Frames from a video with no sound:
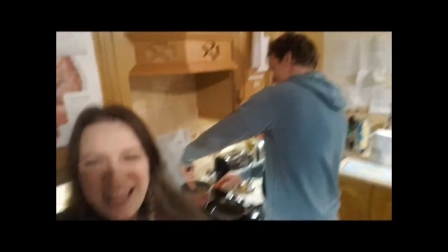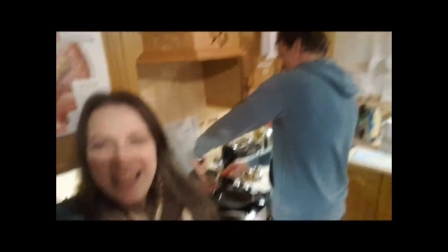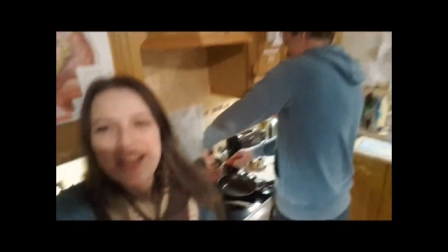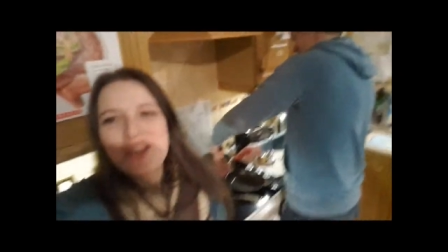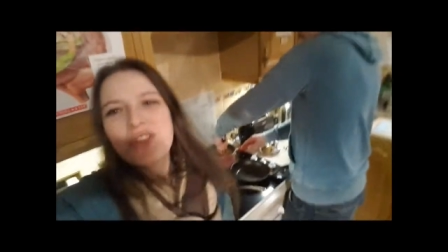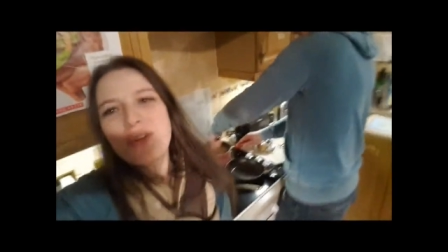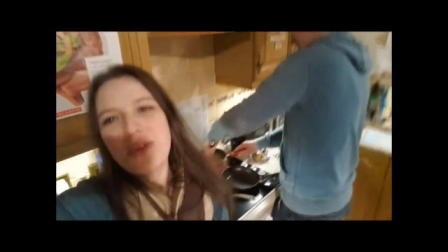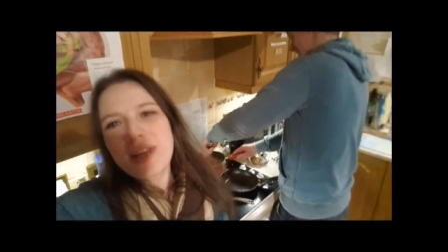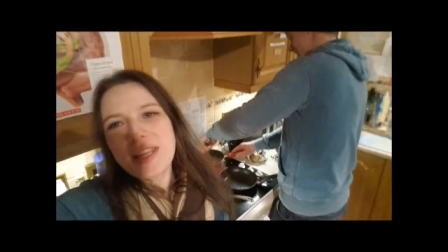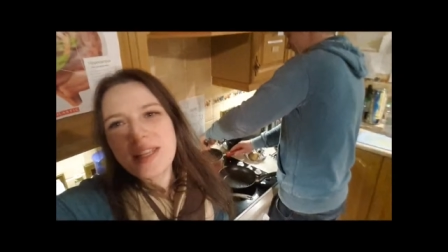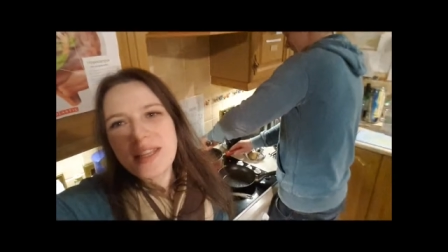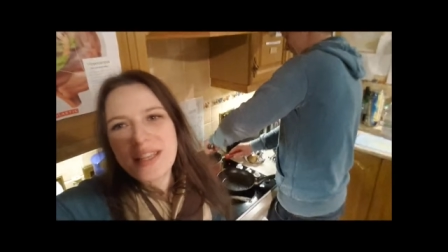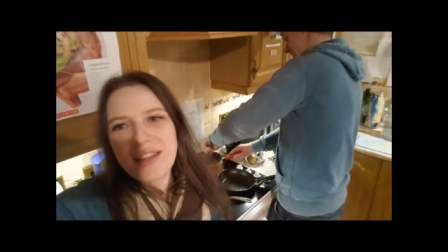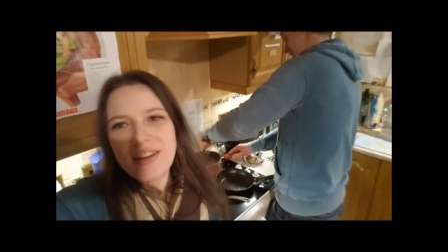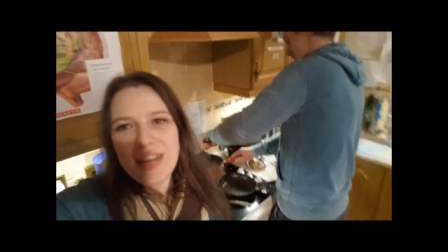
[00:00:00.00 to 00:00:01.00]

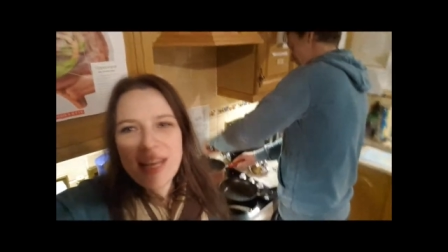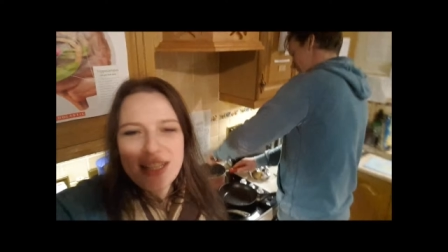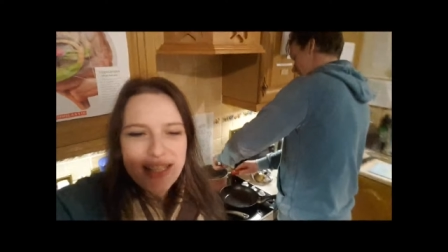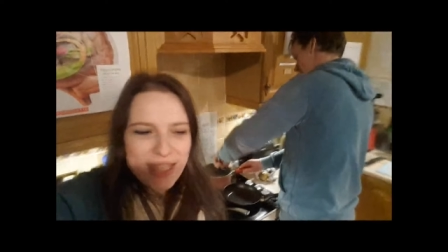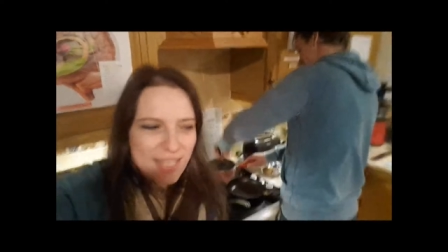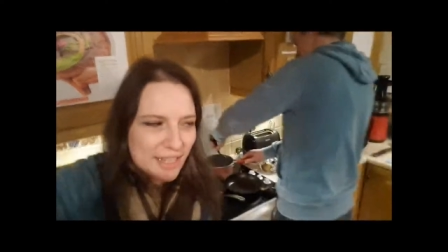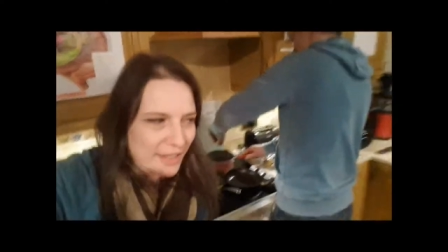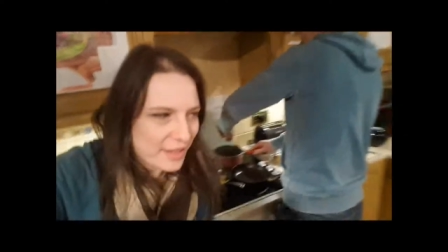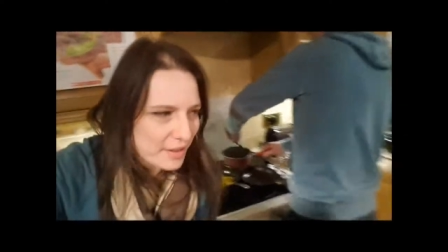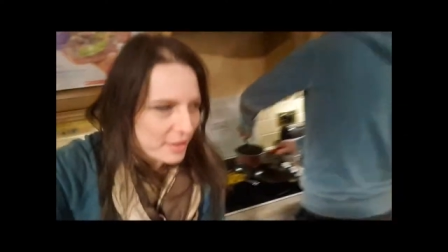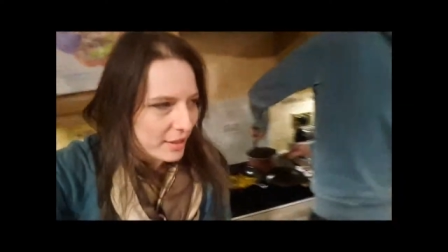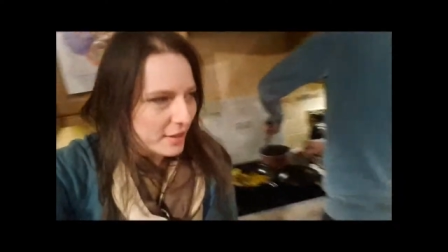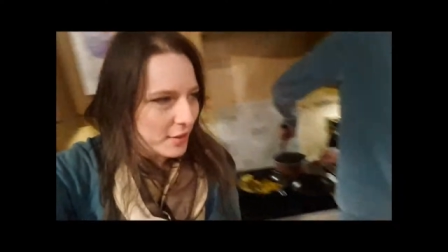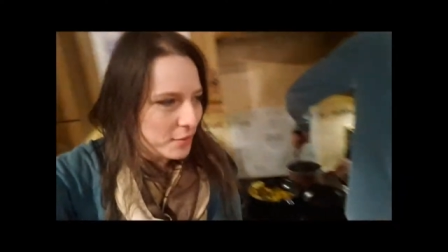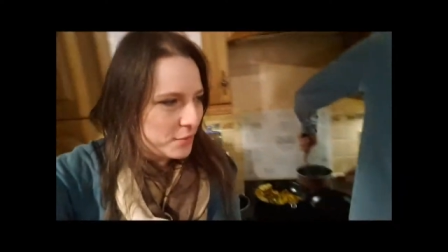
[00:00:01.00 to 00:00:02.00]
Enjoying creating
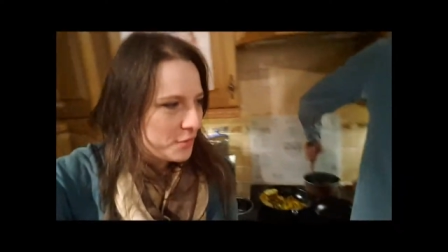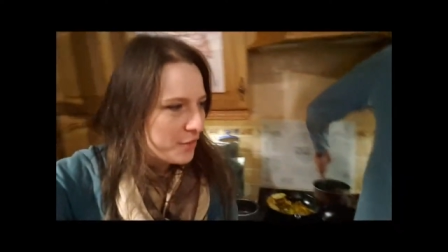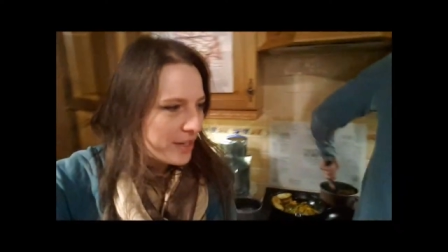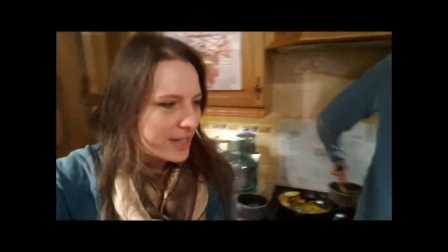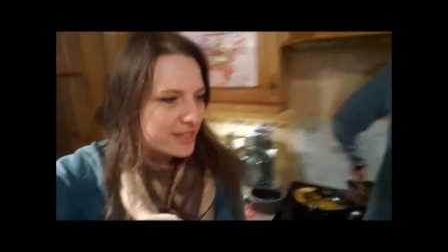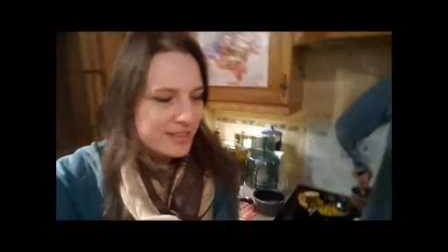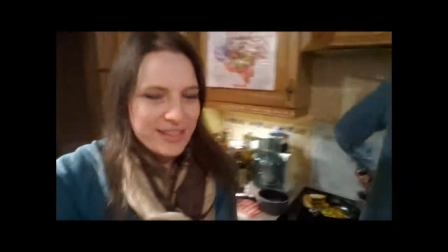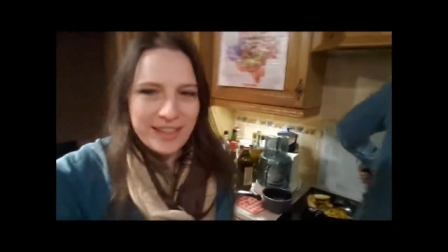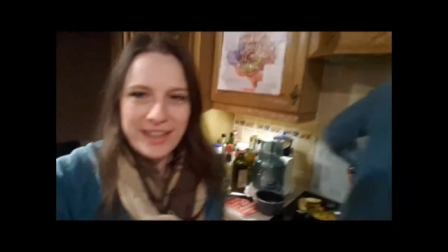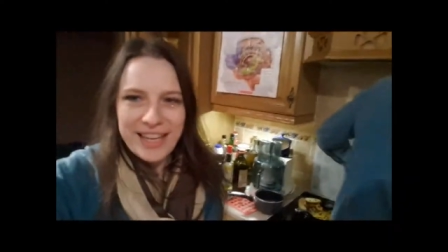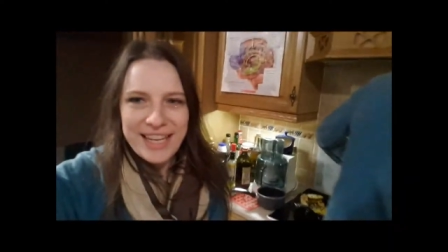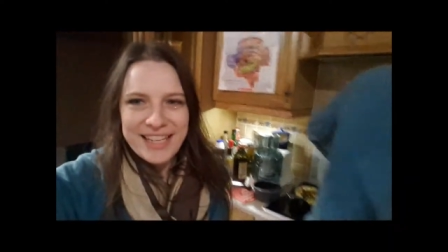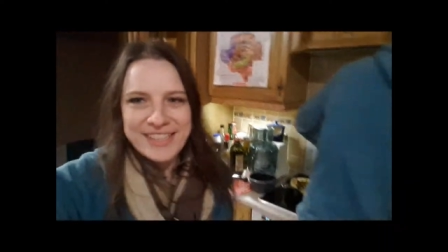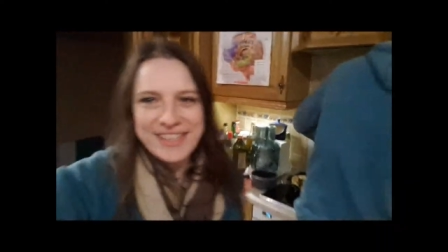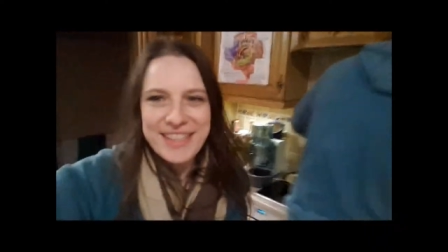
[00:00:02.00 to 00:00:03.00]
culinary
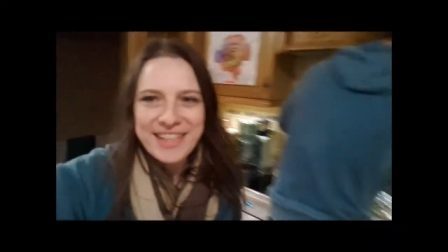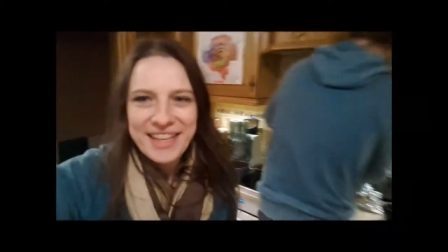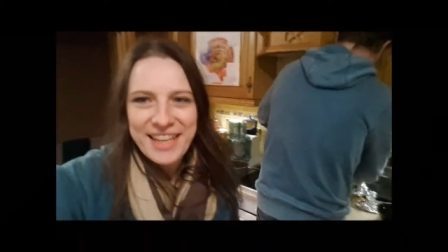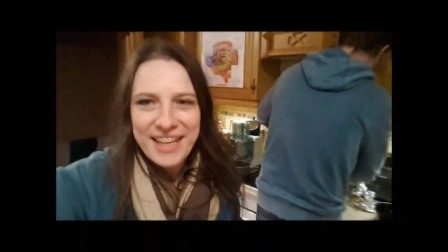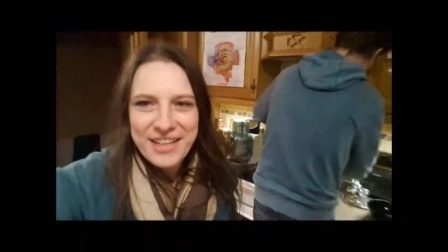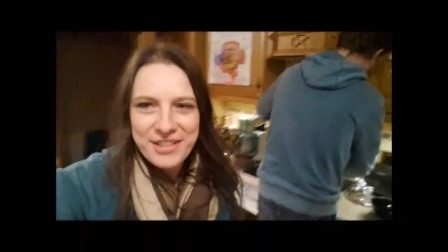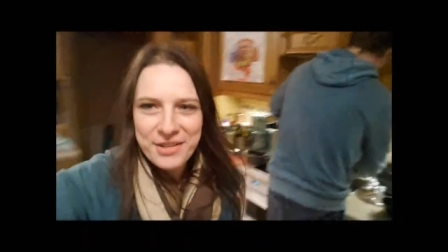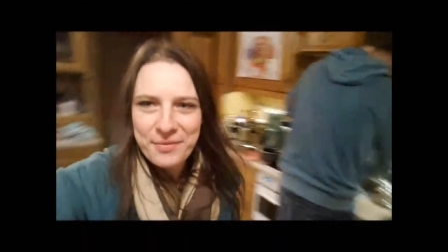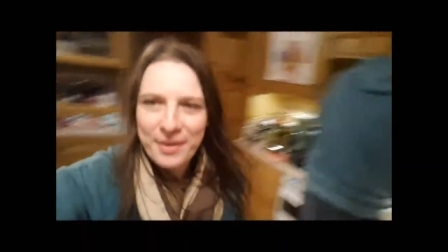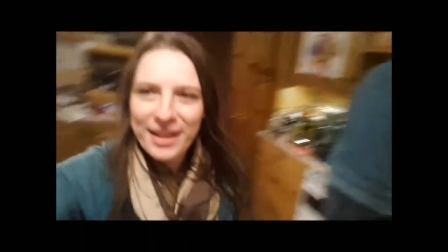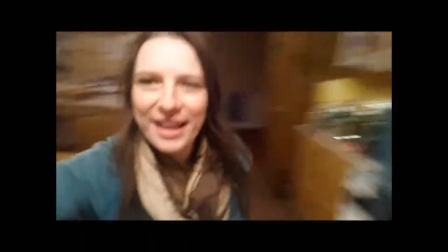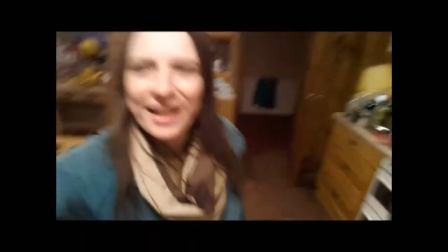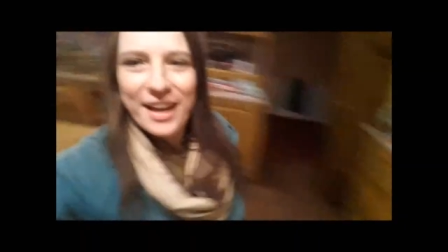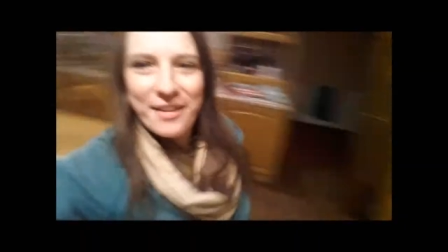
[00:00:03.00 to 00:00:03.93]
delights in the kitchen while I